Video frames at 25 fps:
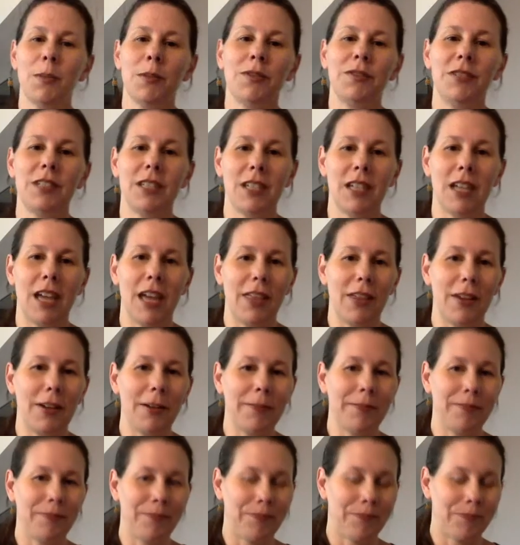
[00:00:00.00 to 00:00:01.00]
of it together.
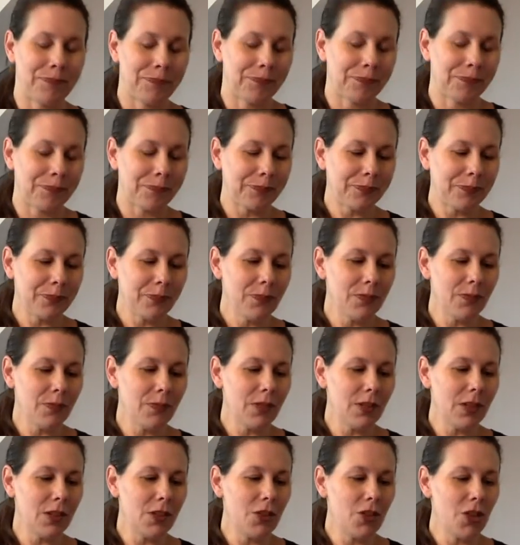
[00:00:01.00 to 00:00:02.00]

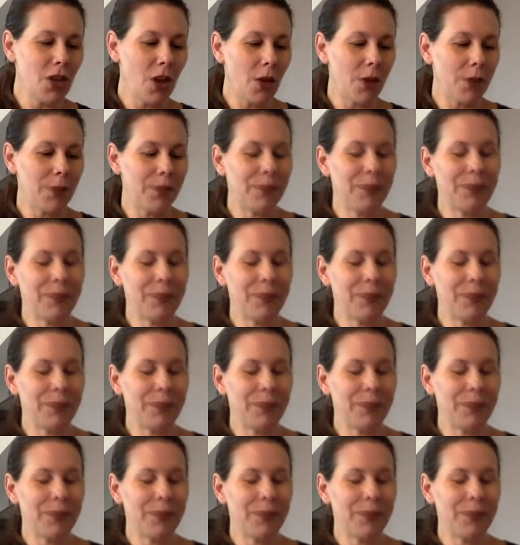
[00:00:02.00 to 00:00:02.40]
So